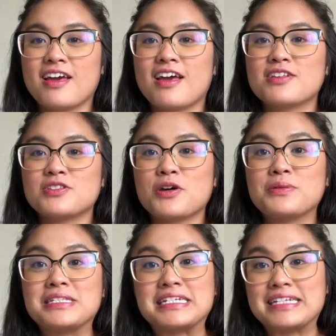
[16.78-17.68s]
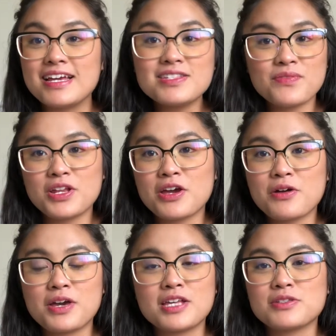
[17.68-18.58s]
So today's
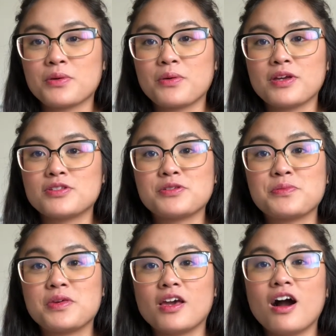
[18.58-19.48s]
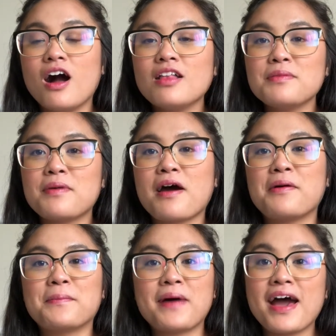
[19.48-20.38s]
video is going to be all
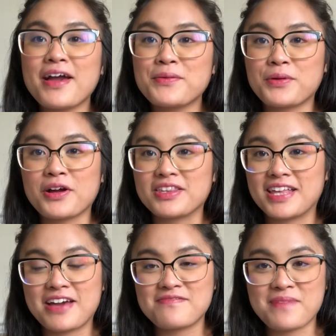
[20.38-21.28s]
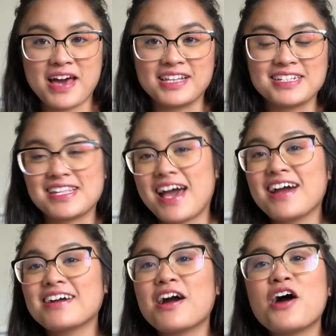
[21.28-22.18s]
about my work-life balance
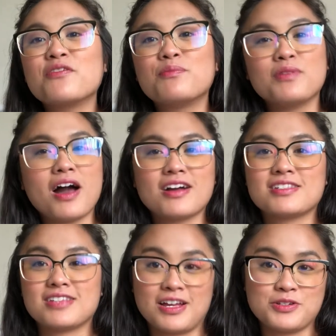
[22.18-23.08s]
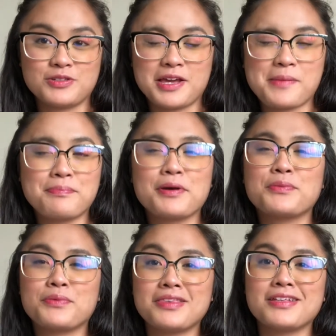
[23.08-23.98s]
hack of block scheduling, but with a